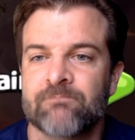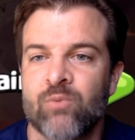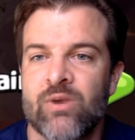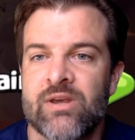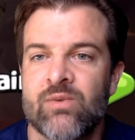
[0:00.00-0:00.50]

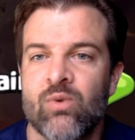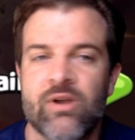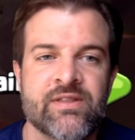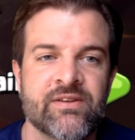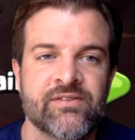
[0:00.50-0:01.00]
We
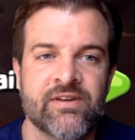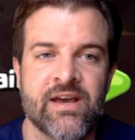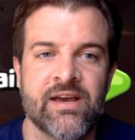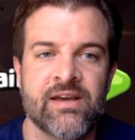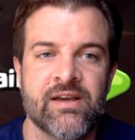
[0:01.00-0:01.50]
won this
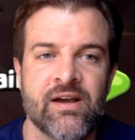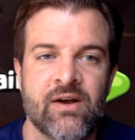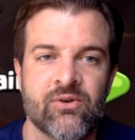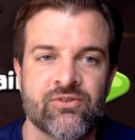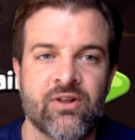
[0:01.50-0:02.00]
day.
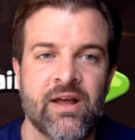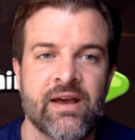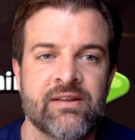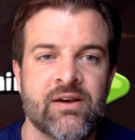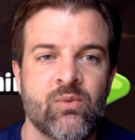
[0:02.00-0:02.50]
I was
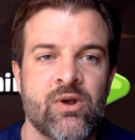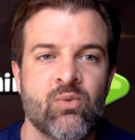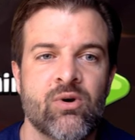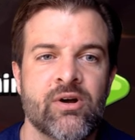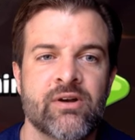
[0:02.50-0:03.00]
glad that we
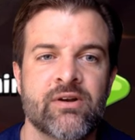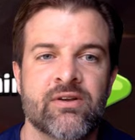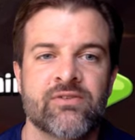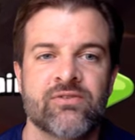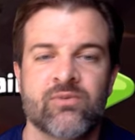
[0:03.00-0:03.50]
won because